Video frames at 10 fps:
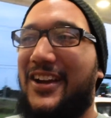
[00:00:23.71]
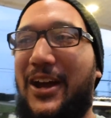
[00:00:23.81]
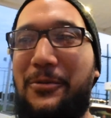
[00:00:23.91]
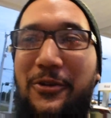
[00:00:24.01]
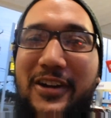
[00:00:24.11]

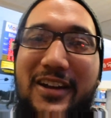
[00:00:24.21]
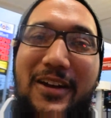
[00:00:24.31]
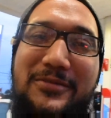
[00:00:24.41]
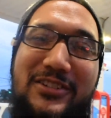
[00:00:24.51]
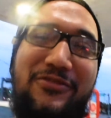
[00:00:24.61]
I'm going,
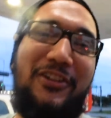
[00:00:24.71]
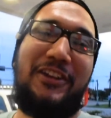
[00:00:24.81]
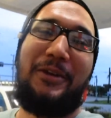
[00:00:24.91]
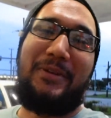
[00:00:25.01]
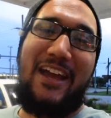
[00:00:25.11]
I'm just filling
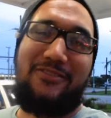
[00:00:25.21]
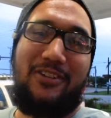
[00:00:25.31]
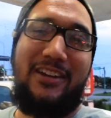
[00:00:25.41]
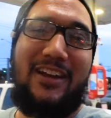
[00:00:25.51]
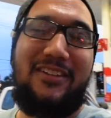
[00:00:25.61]
up gas right now,